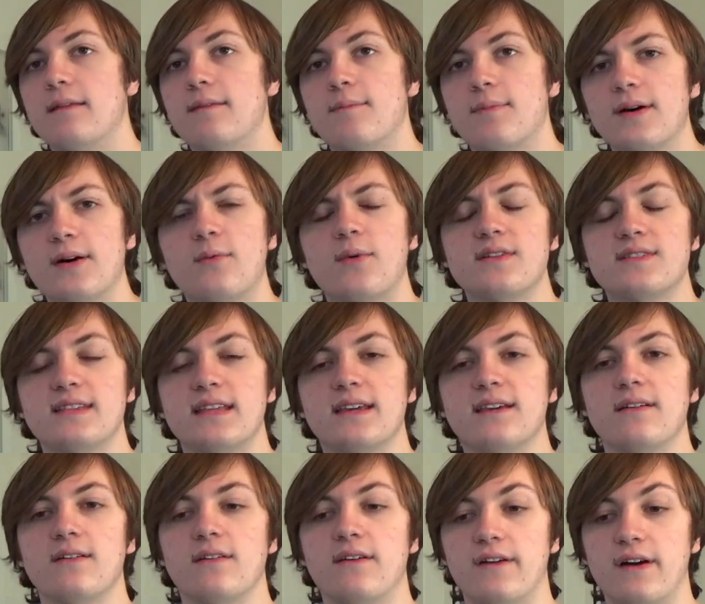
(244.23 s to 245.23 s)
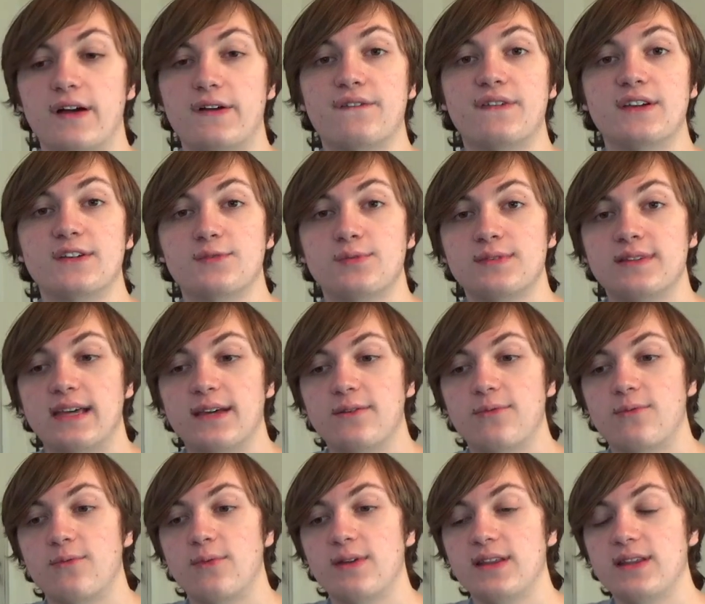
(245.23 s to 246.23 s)
But once they are finished with that
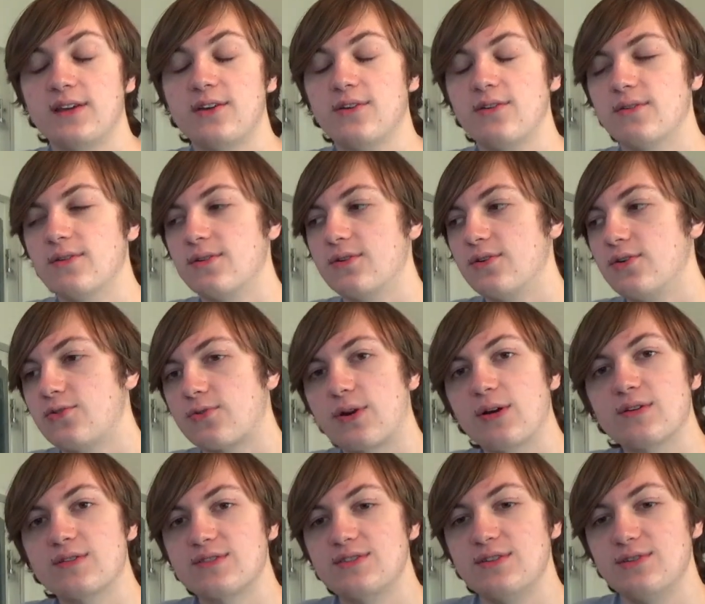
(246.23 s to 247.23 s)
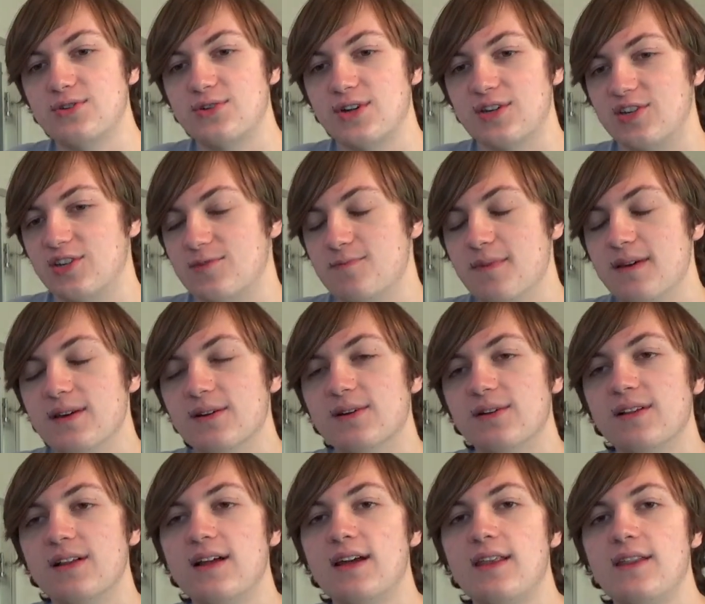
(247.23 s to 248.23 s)
really gross, nutritious
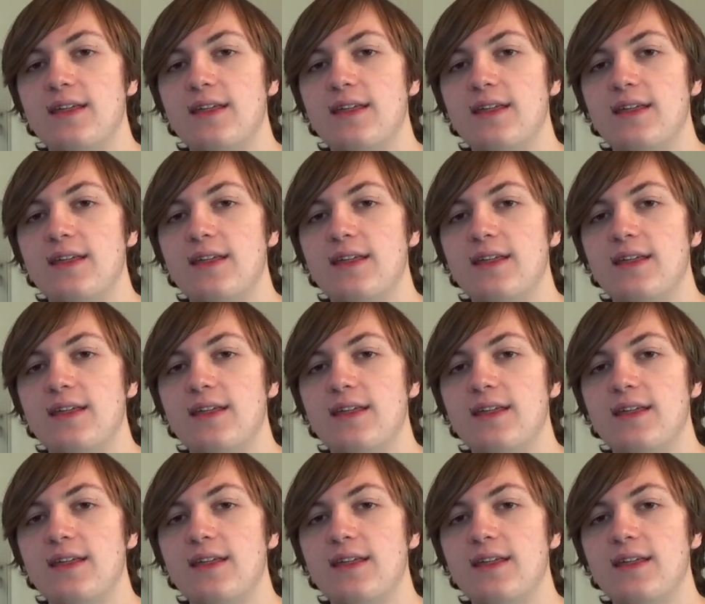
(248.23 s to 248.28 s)
meal,